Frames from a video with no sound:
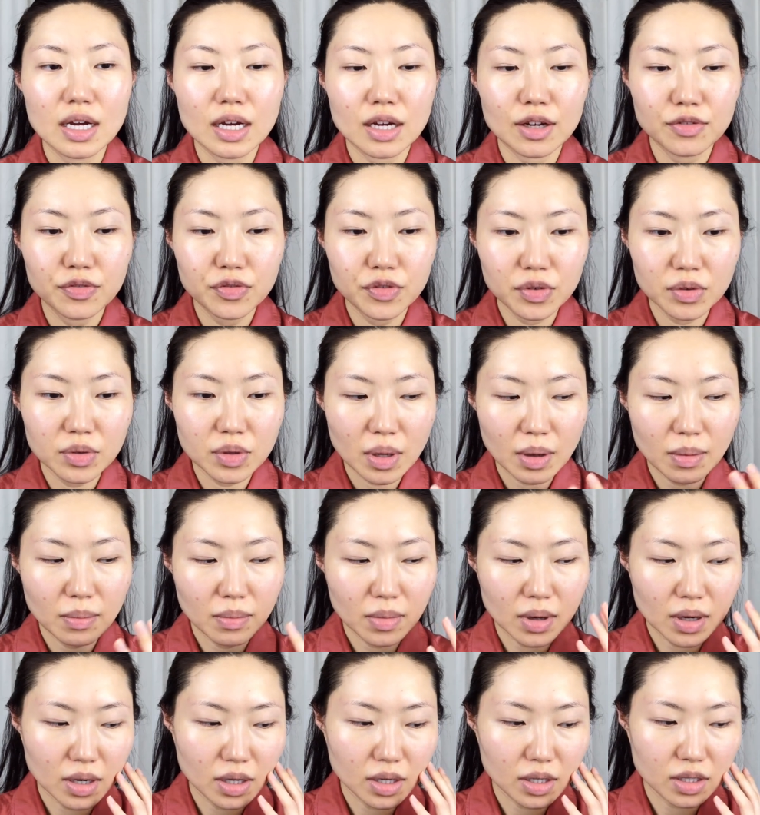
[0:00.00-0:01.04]
I feel that
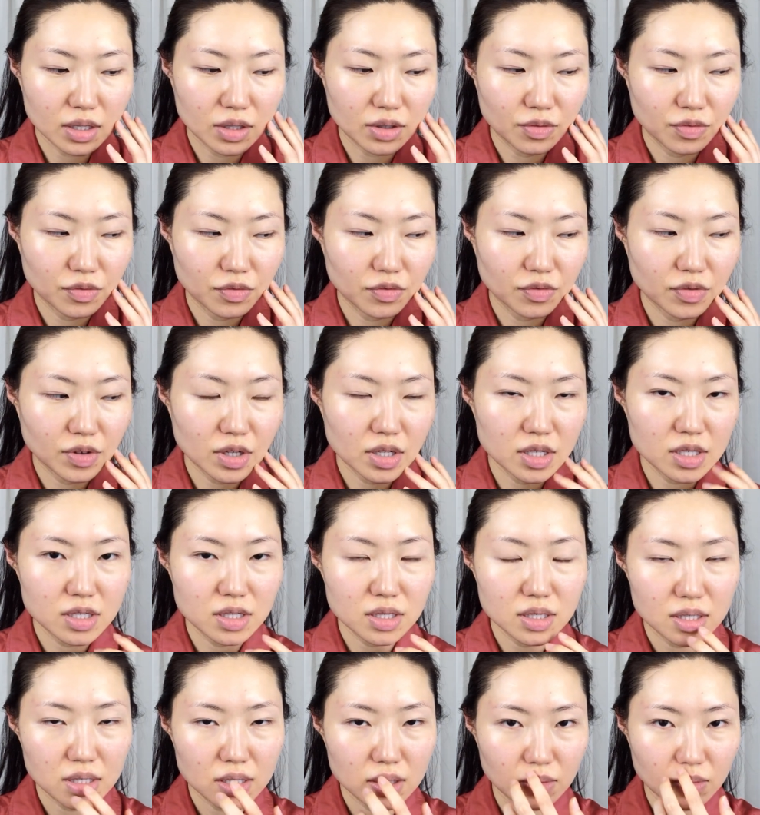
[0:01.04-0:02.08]
my
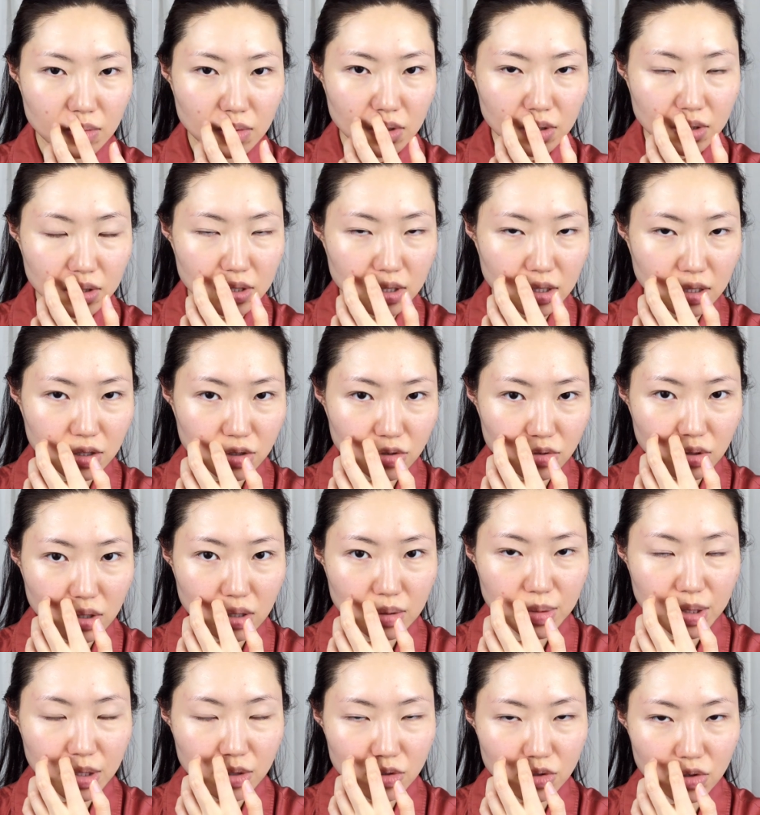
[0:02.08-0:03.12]
face was
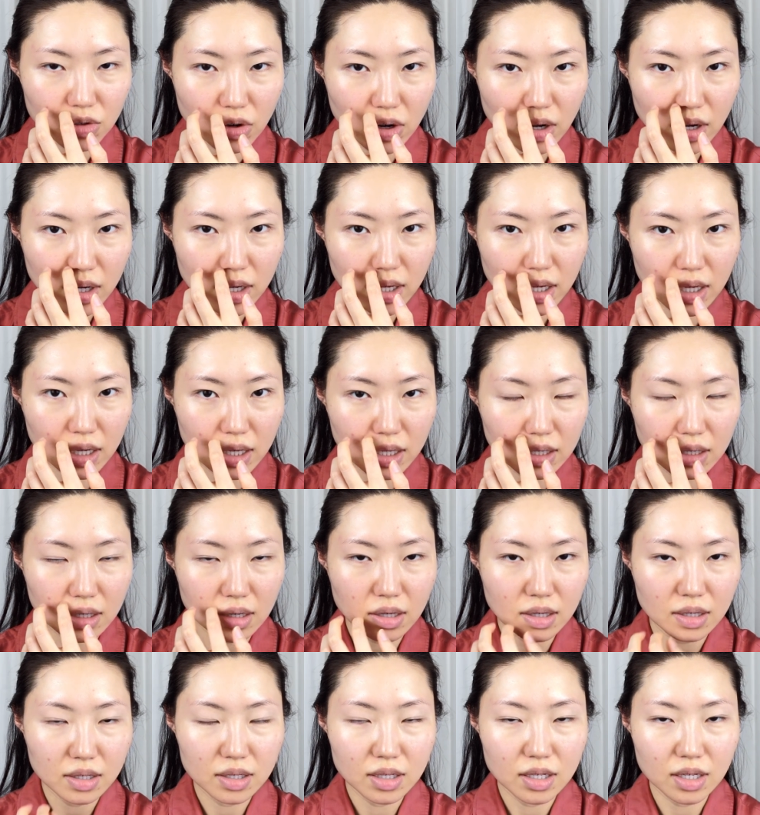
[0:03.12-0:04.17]
extremely dry and
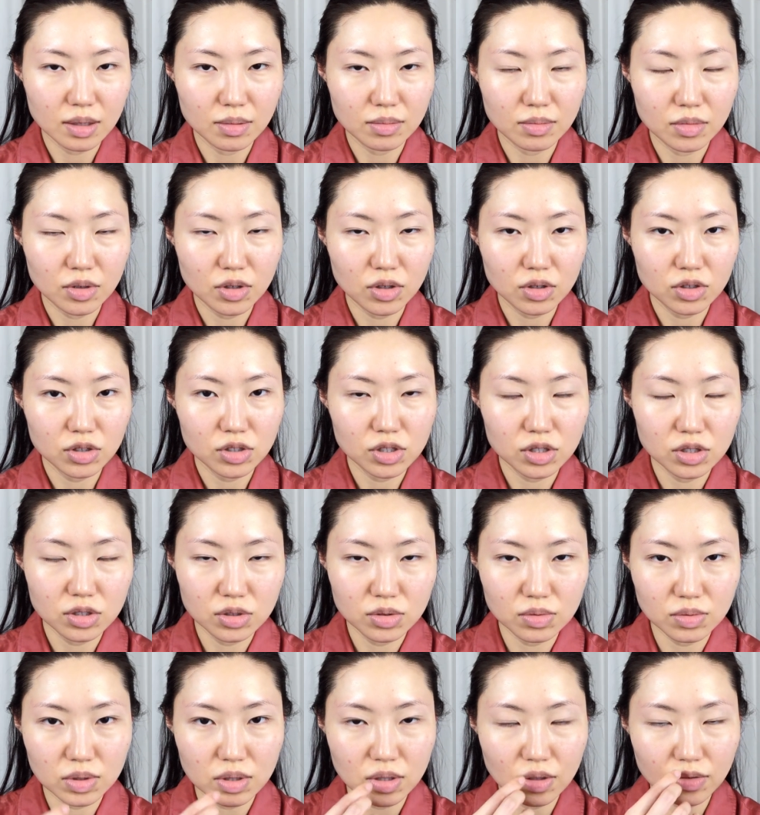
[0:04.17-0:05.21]
I am
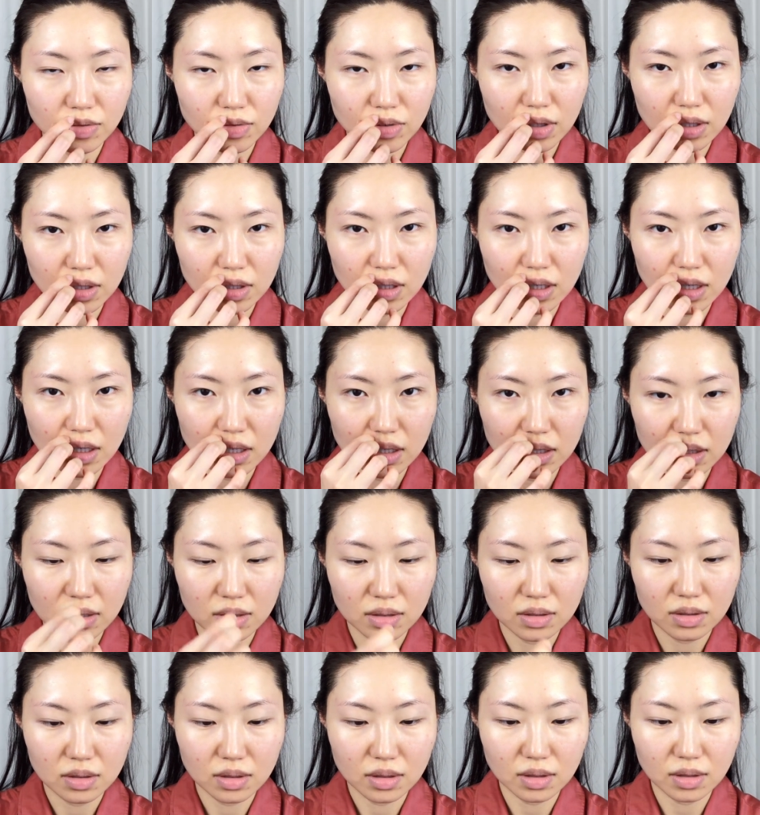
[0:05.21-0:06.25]
conscious with the fact that
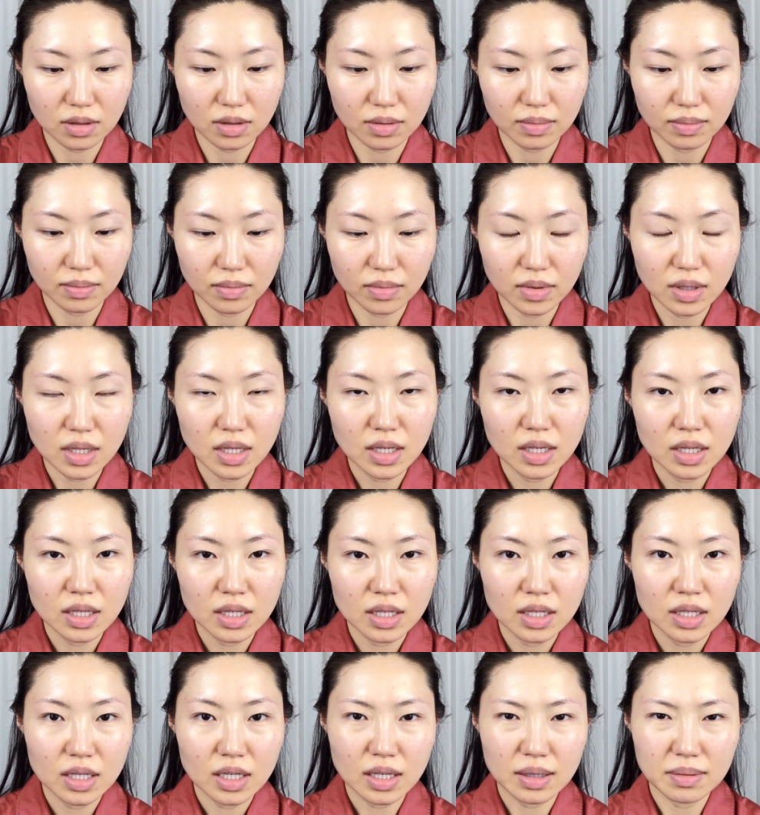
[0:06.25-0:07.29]
um,
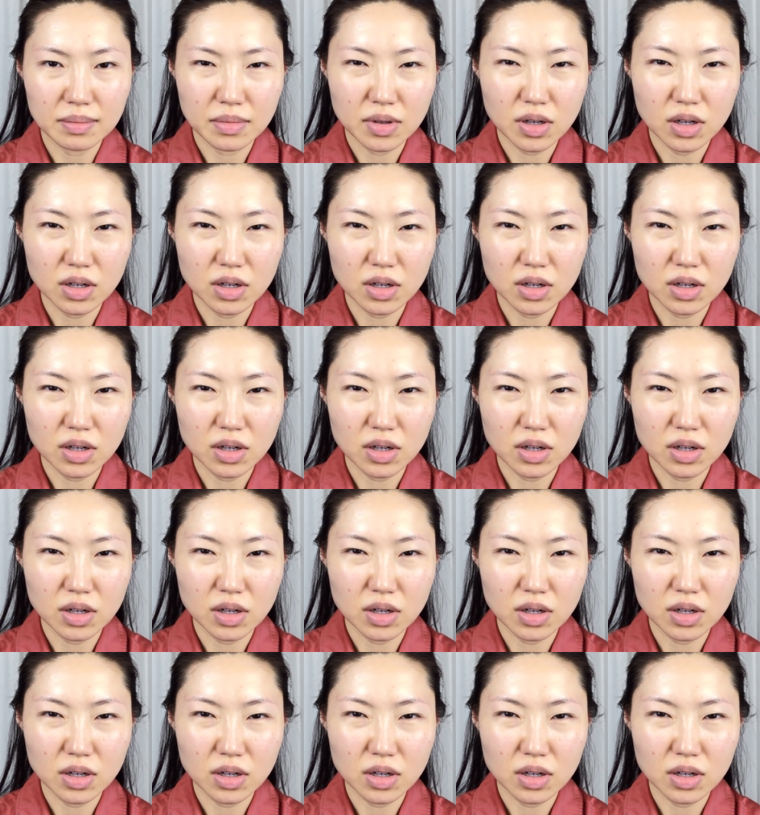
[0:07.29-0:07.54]
I'm